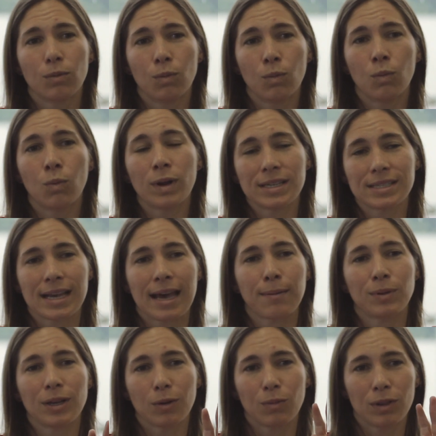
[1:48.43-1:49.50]
what is
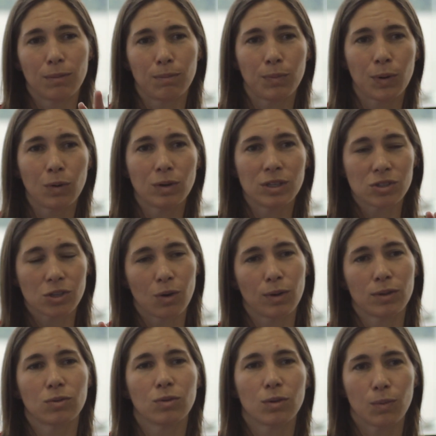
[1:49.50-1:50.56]
happening when the boat is
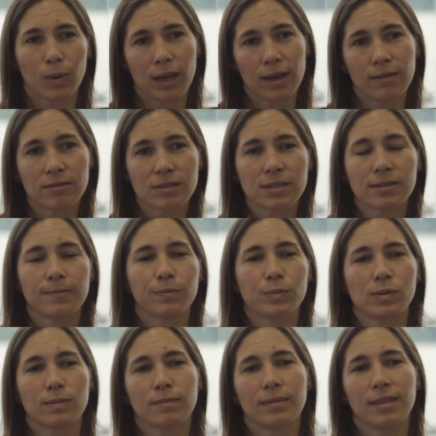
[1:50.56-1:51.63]
going through the waves,
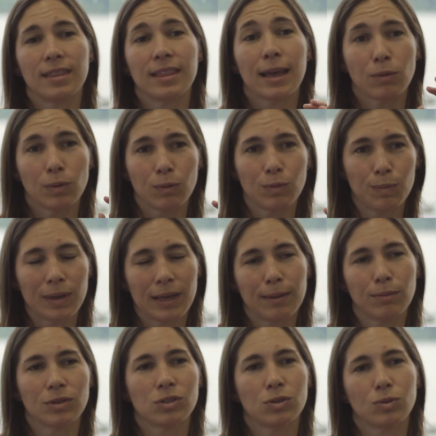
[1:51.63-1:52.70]
then we would be
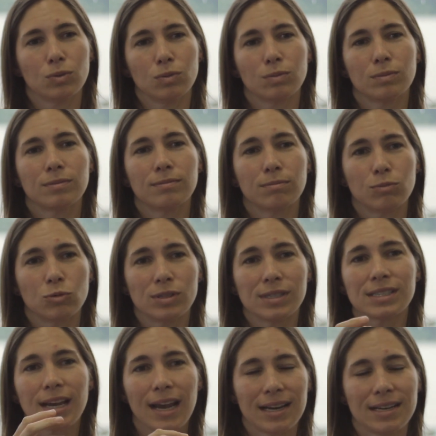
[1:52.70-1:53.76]
able to
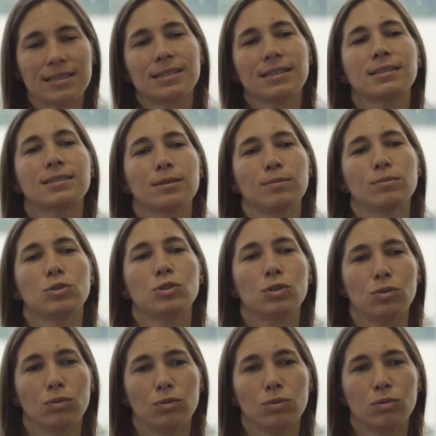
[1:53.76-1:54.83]
design a system to